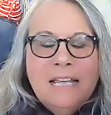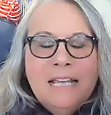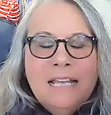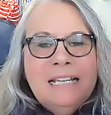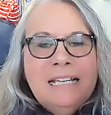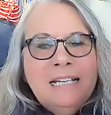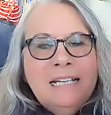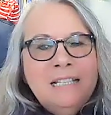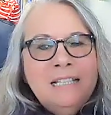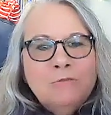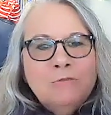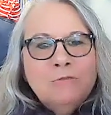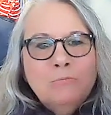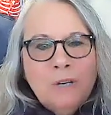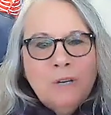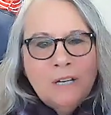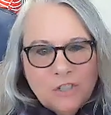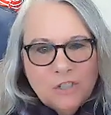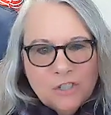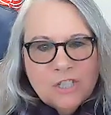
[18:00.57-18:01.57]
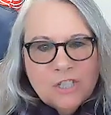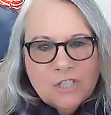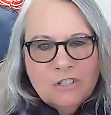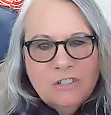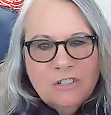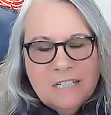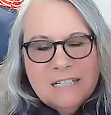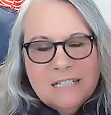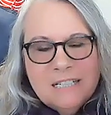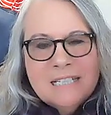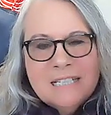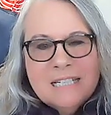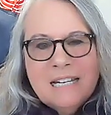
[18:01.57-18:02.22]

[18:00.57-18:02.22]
It gets registered in us.